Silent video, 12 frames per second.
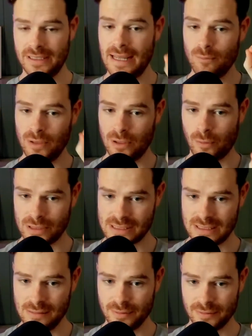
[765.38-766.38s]
again, we don't want to
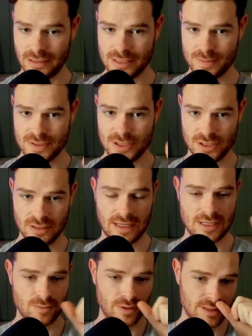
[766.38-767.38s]
sleep in this position,
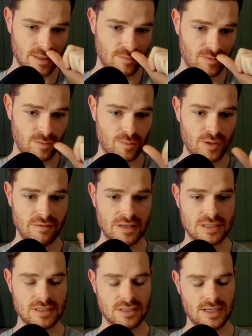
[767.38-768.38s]
as we said for the
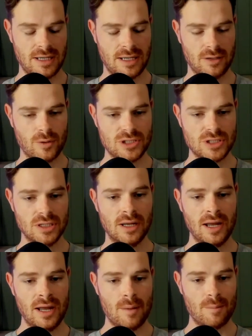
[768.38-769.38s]
previous question,
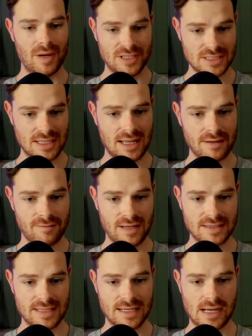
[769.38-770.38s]
but just lying
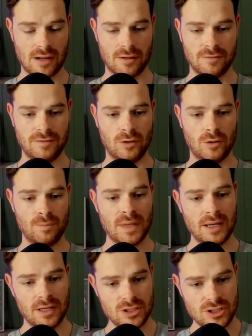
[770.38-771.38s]
flat there down on the floor
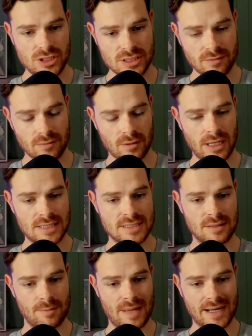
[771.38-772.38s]
just gets
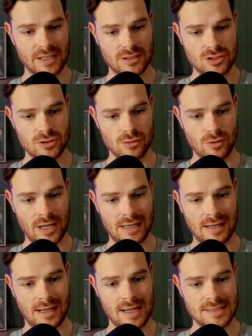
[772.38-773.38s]
the back into a
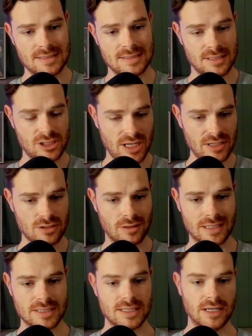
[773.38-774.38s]
nice gentle
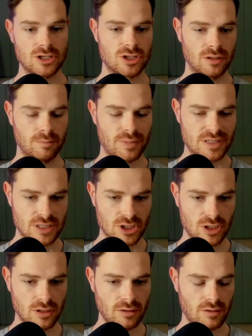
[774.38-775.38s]
extension
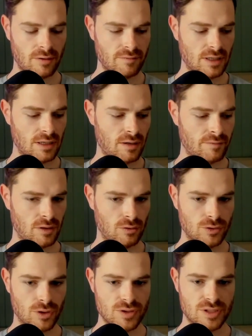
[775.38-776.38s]
position of the
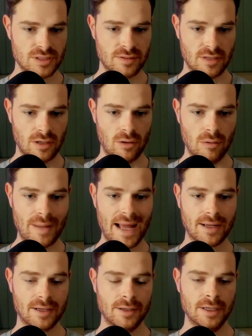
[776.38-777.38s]
lordosis of the lower
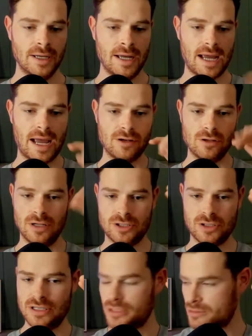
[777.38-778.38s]
back. And you
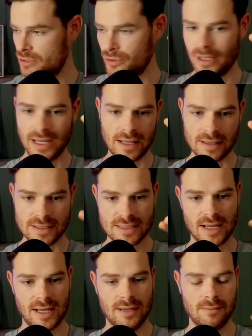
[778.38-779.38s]
literally just turn your head either
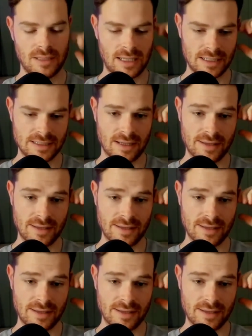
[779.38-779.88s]
side, lying down